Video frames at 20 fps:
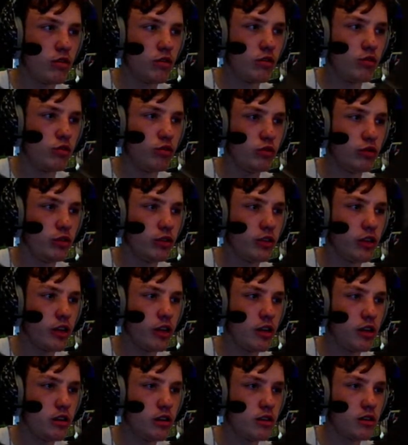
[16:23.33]
all
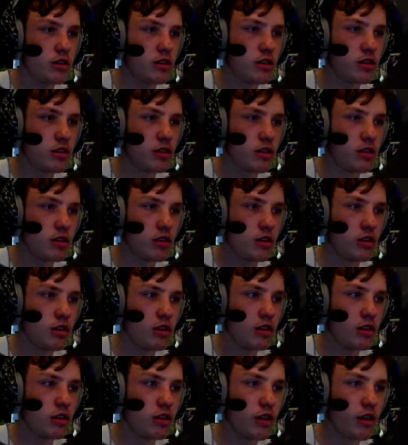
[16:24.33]
good.
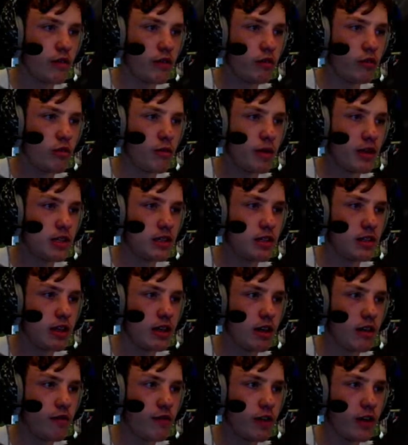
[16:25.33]
I don't think we're missing
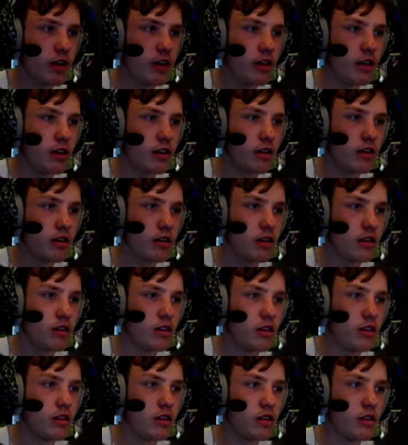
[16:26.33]
anything.
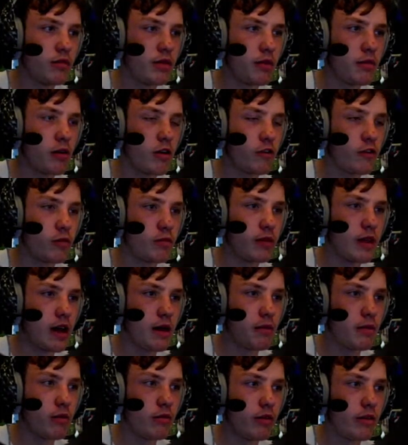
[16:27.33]
And apart from
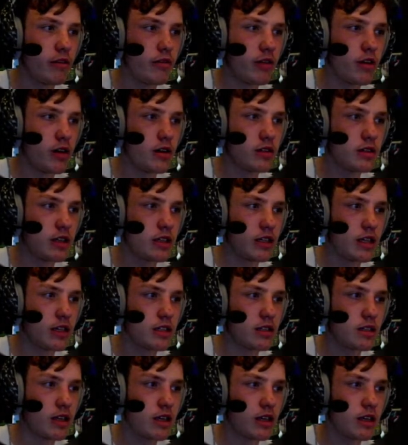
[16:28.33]
that, but we're set
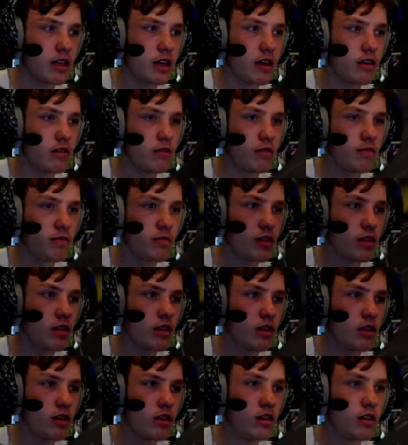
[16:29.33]
that to that now.
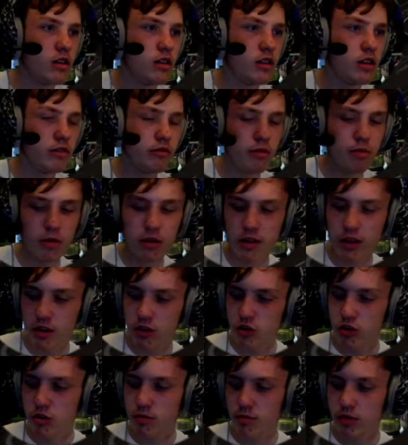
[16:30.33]
Did we put the
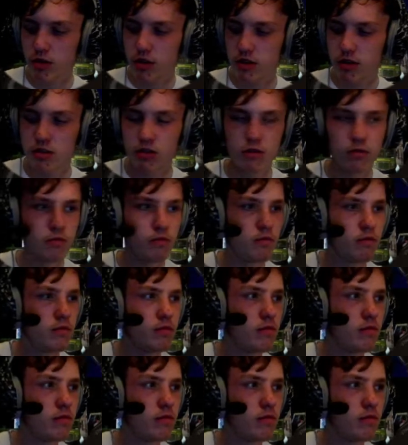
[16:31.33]
instrument lights on?